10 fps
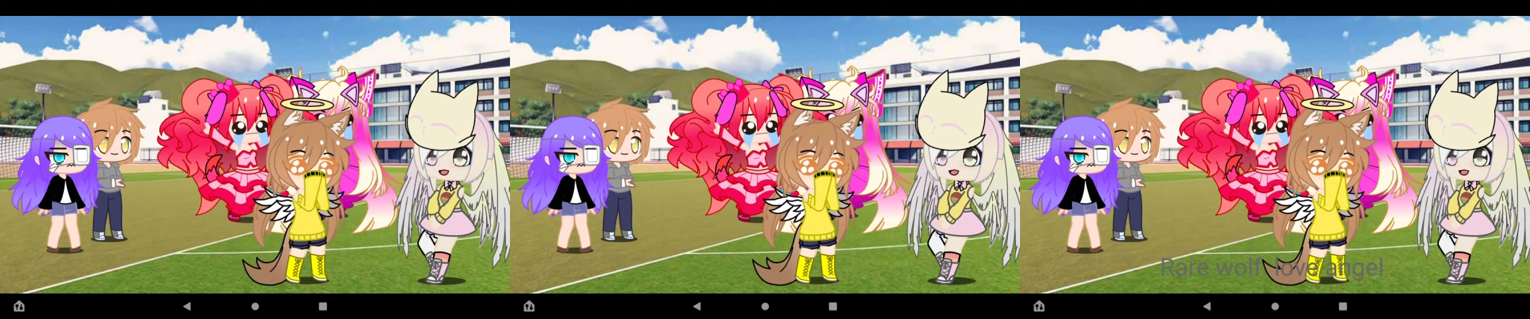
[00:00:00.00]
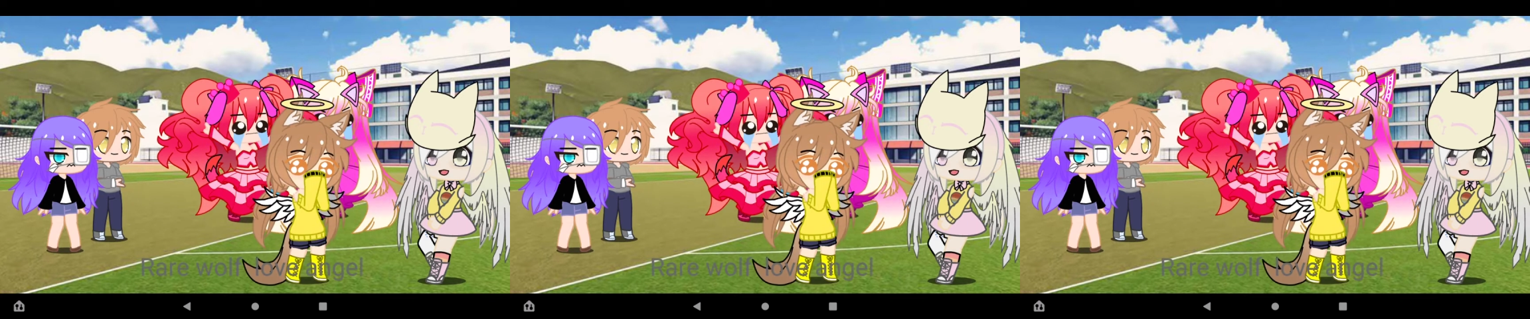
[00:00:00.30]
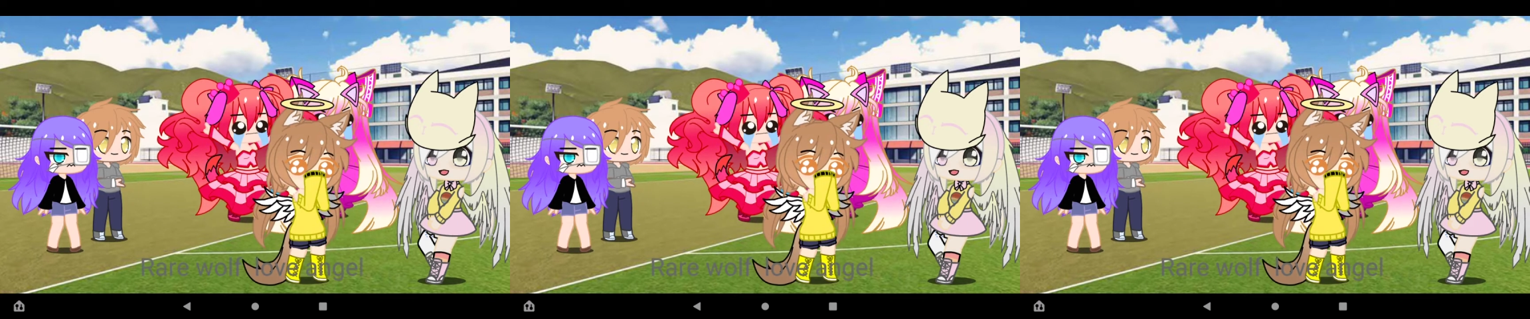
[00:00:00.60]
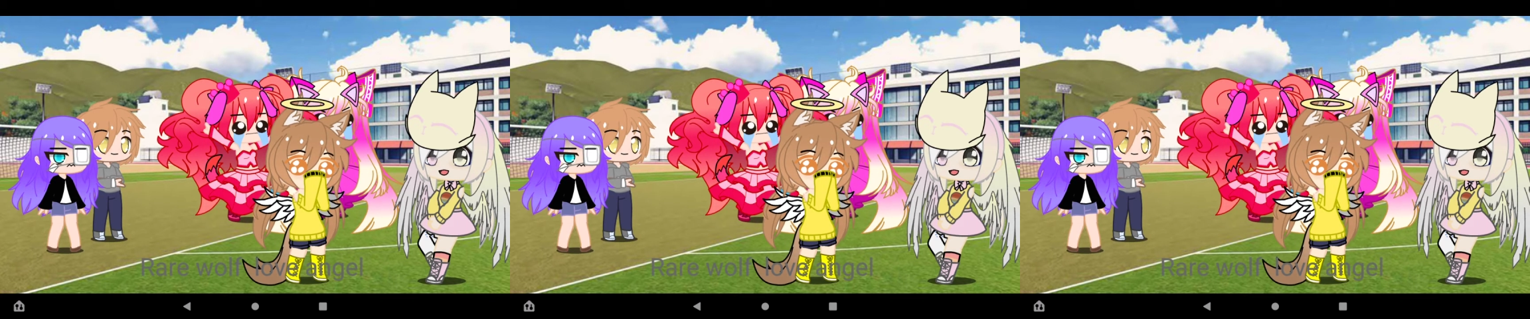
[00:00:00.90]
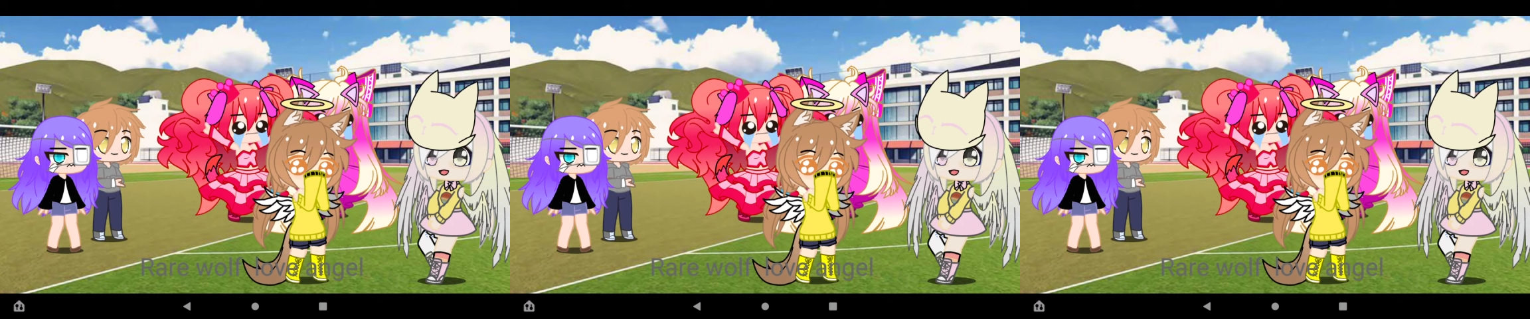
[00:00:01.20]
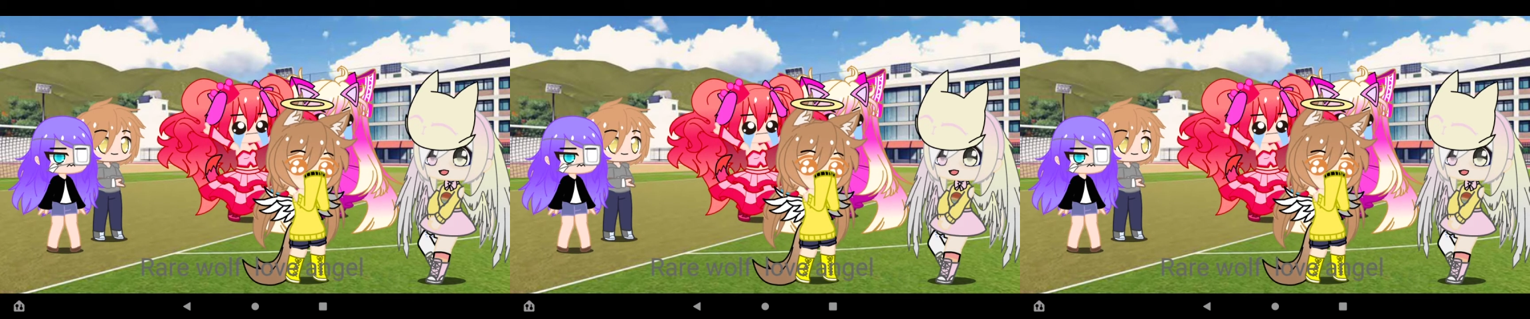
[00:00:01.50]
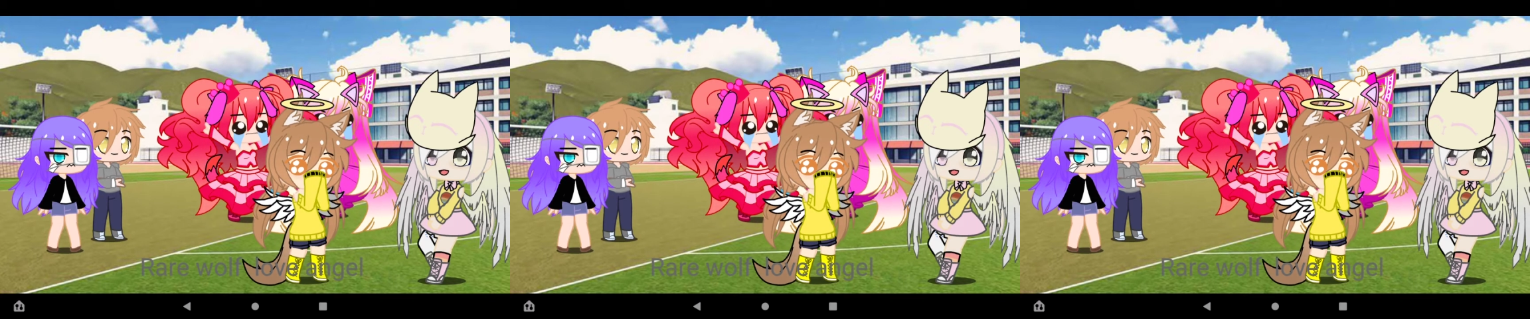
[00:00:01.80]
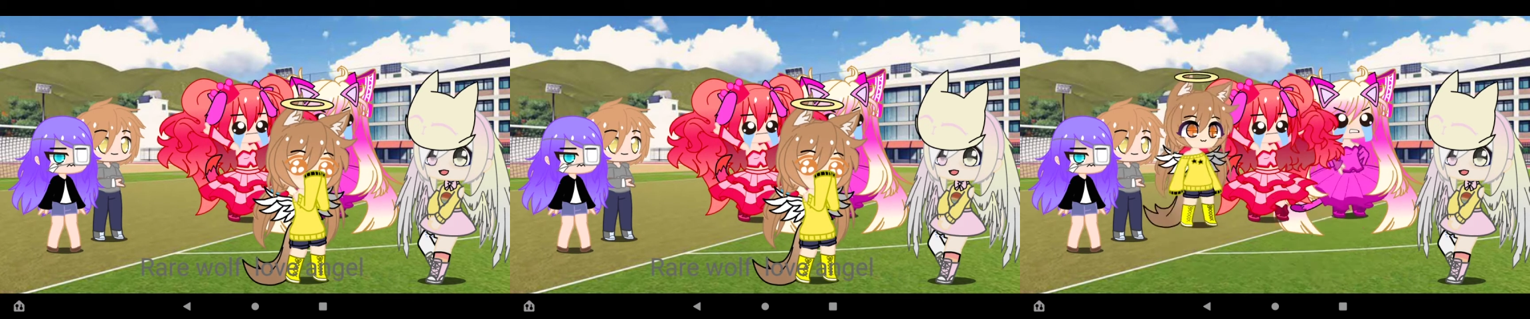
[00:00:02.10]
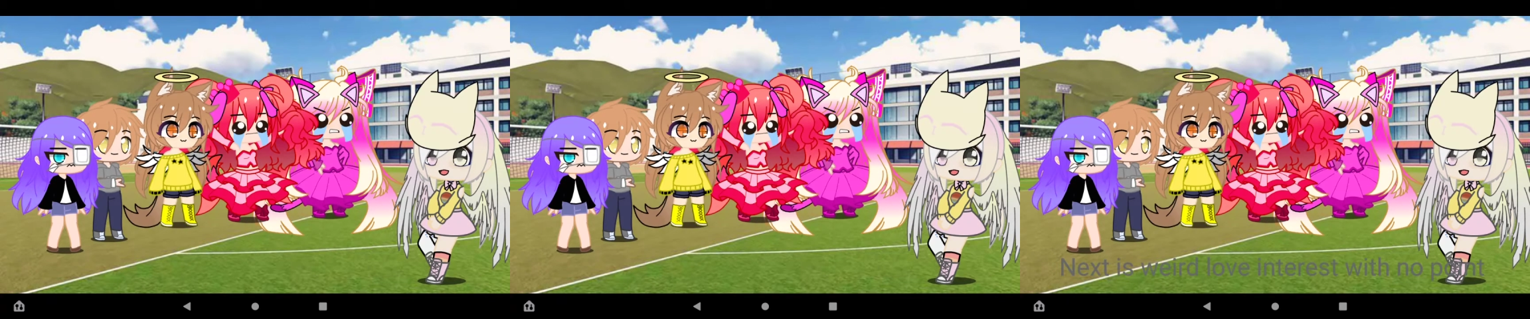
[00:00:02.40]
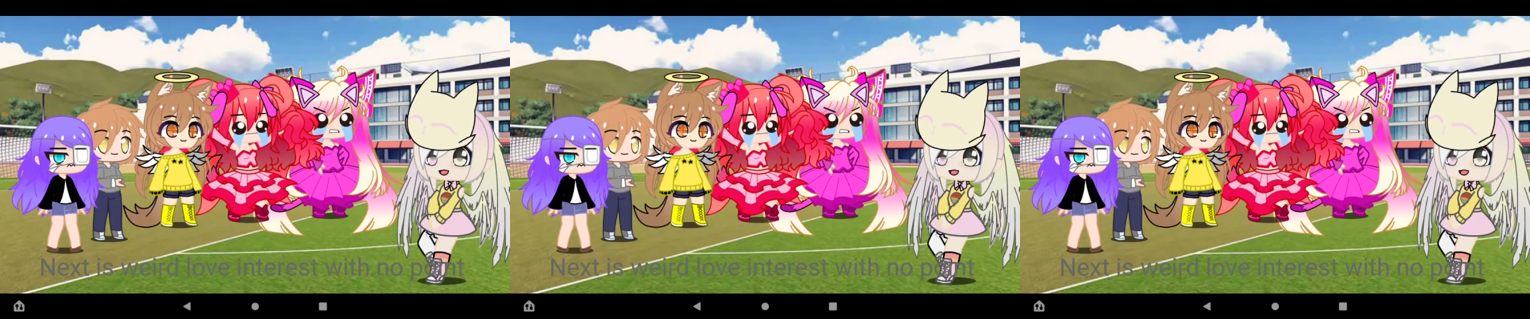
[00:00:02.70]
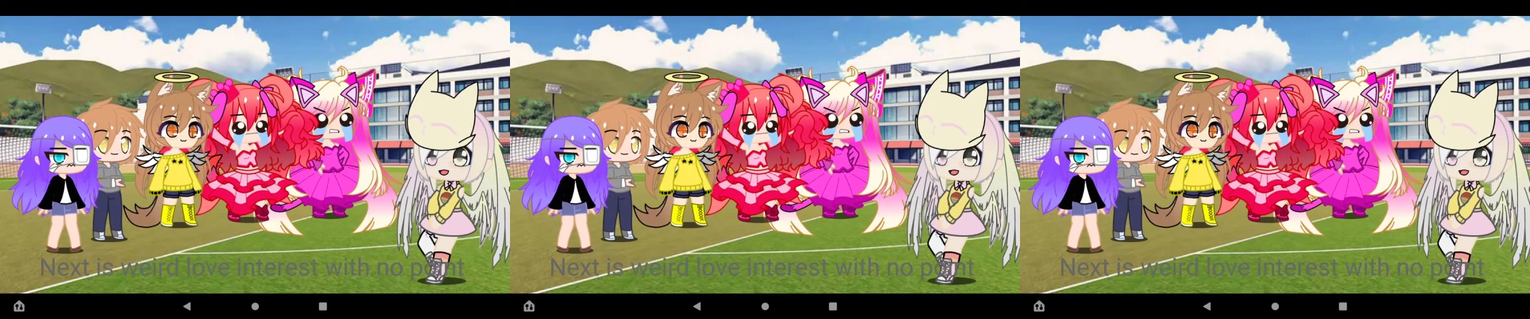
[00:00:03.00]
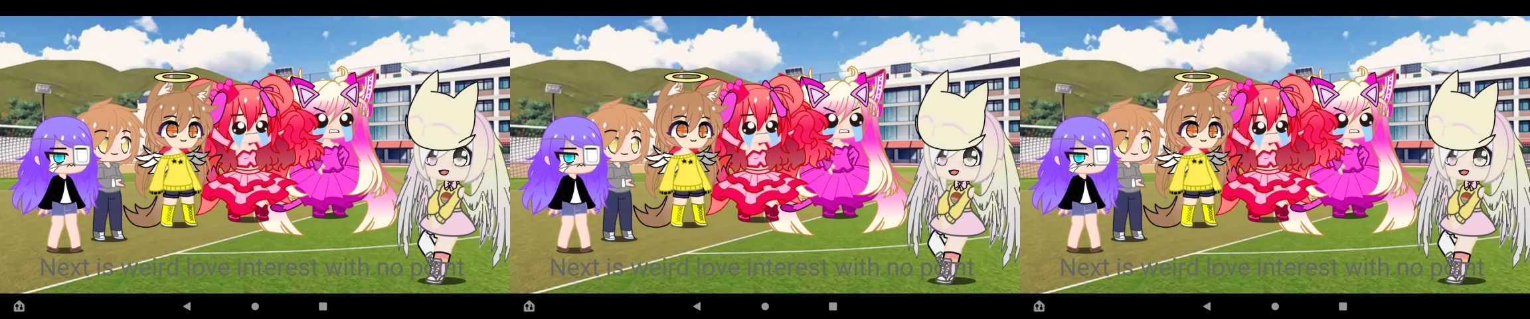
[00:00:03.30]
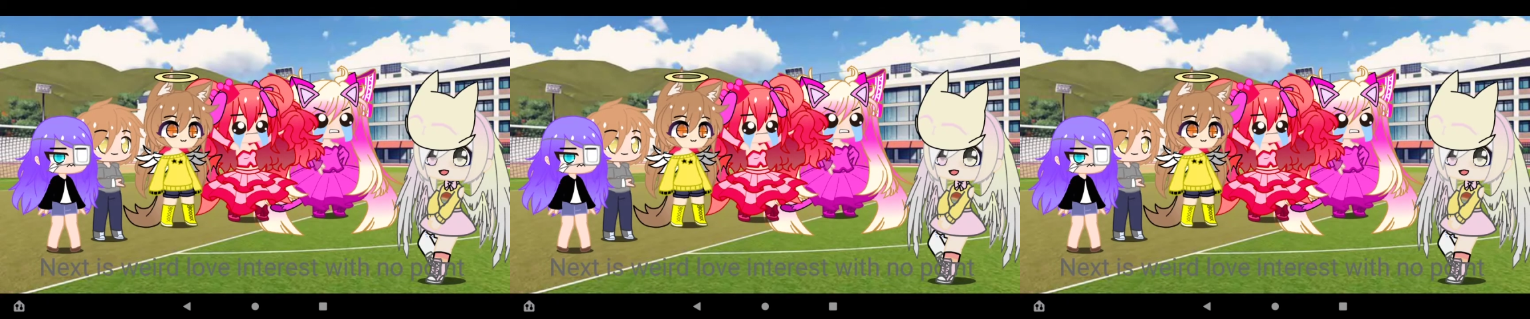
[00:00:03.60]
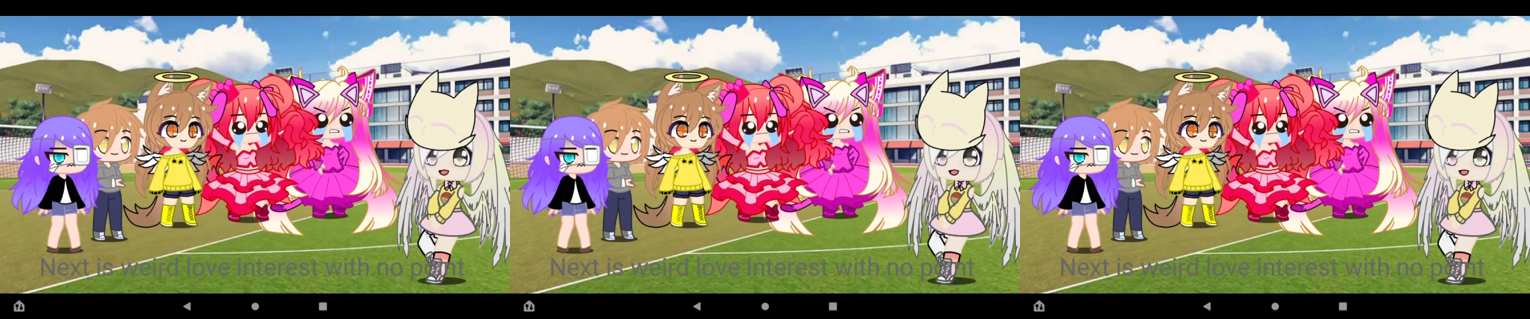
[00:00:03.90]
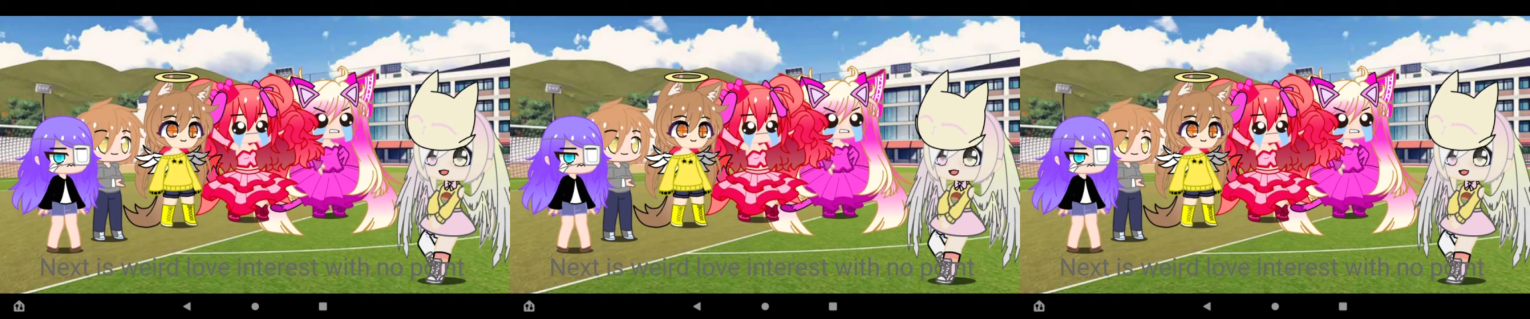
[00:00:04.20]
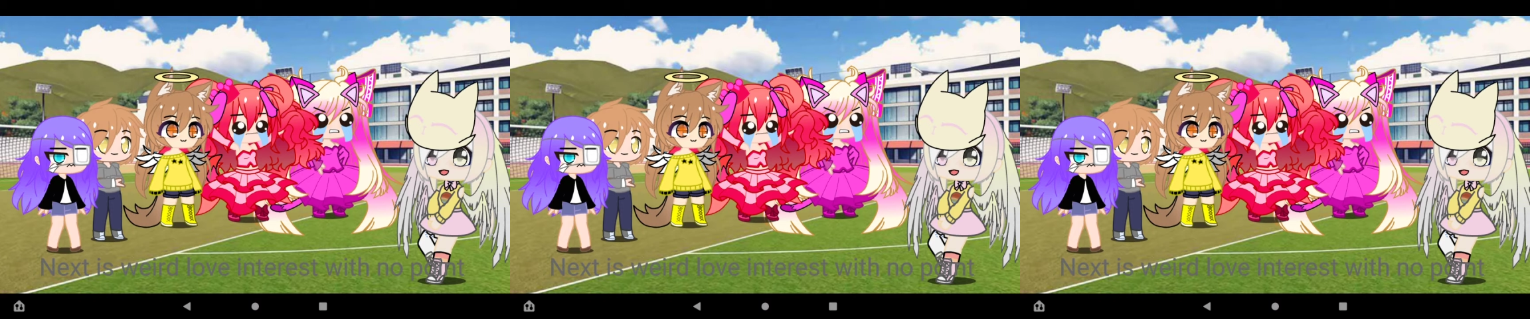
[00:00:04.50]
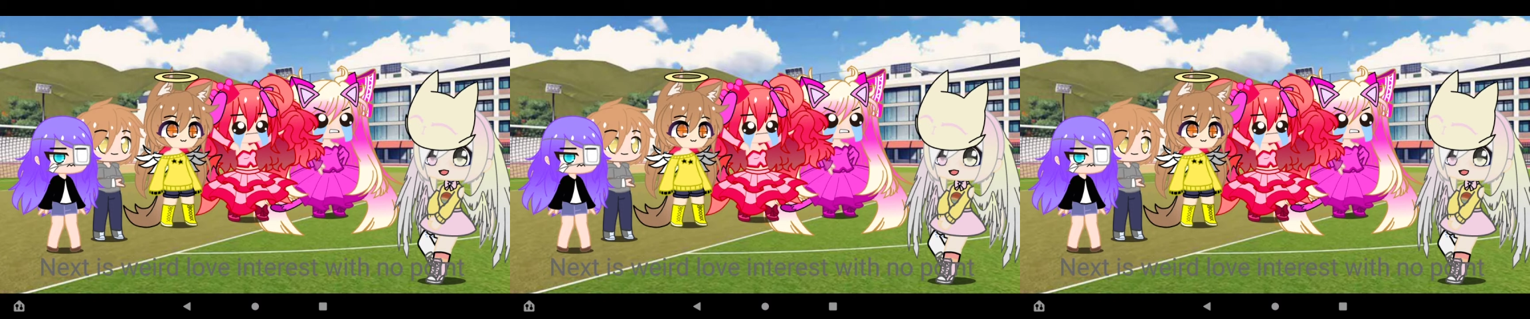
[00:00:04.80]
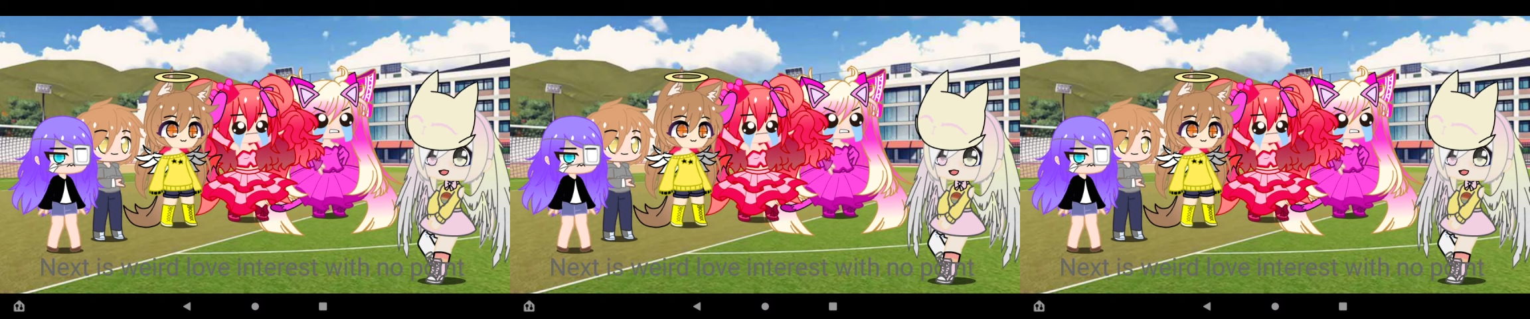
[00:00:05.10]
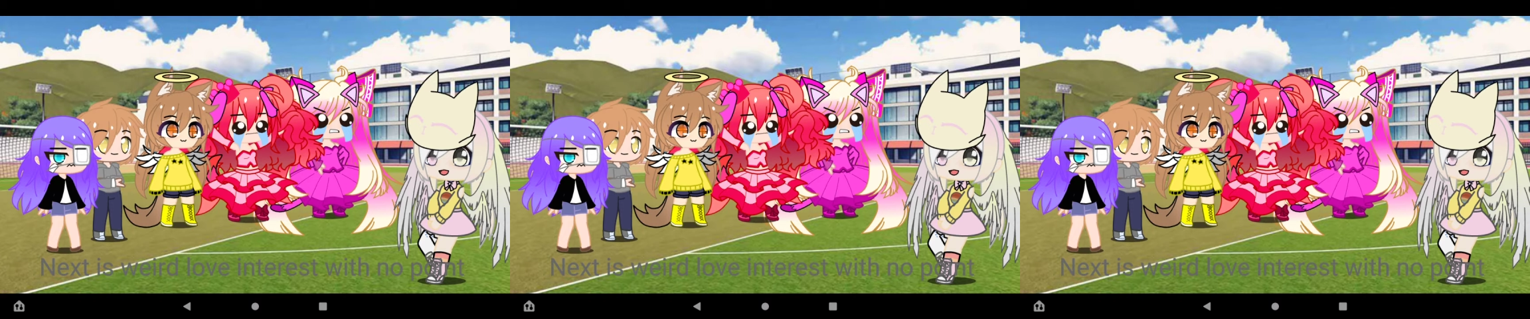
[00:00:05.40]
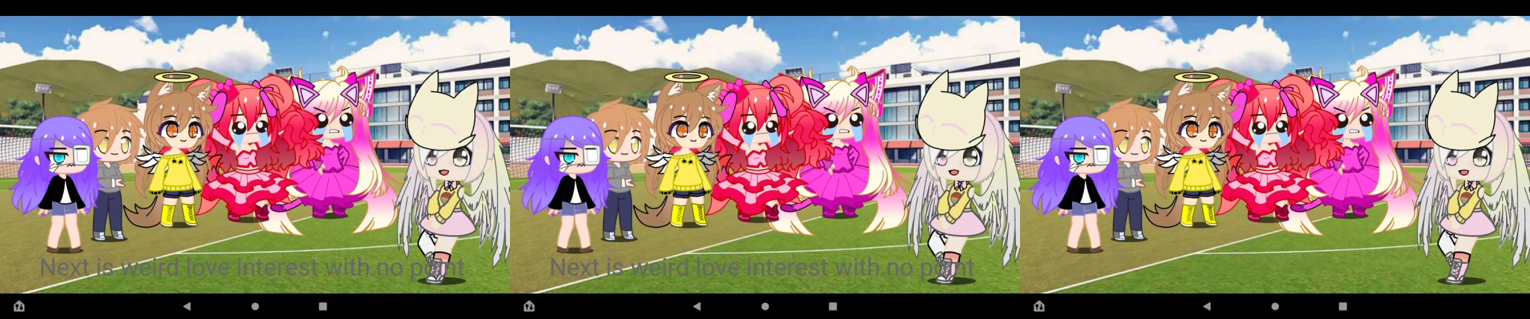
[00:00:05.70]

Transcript: No face is visible, so there are no lips to read.